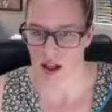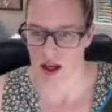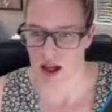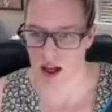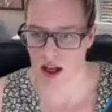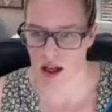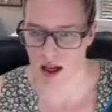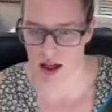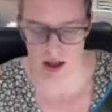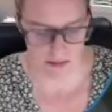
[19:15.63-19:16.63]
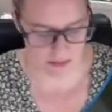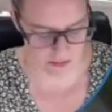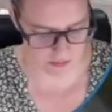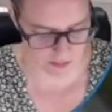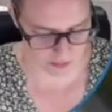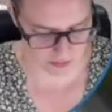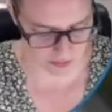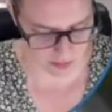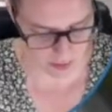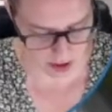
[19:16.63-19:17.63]
I'm
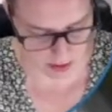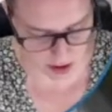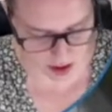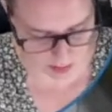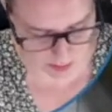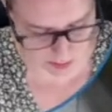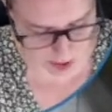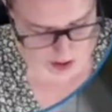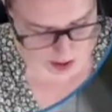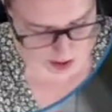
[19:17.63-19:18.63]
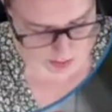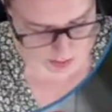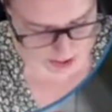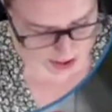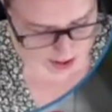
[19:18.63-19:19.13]
going to pop.